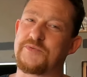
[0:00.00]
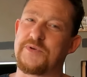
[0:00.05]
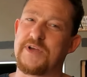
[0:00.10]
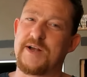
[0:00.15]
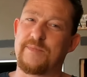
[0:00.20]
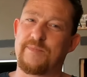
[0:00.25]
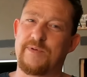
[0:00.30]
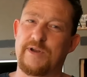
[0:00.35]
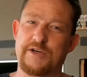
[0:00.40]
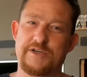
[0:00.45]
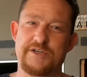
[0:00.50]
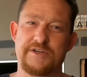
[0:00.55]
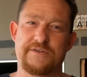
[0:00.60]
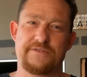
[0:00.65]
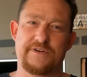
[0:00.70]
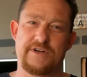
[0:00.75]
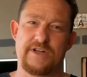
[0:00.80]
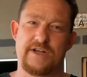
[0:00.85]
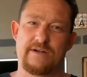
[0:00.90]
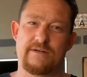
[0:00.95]
we upload new
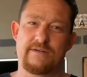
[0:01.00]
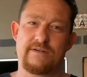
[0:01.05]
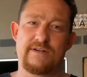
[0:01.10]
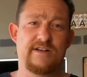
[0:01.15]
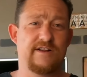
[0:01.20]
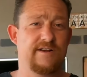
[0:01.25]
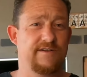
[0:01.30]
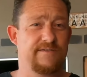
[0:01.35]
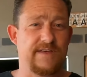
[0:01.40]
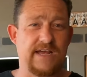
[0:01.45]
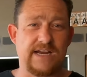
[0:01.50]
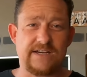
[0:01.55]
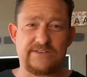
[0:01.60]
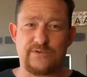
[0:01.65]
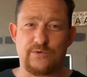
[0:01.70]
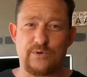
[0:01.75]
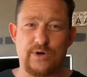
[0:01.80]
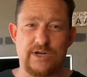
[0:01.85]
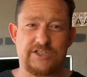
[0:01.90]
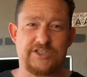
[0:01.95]
video. Thanks for
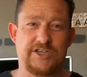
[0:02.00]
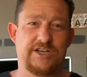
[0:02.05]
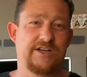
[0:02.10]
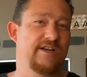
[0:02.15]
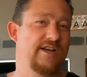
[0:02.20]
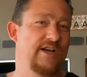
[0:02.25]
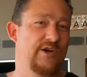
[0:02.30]
watching.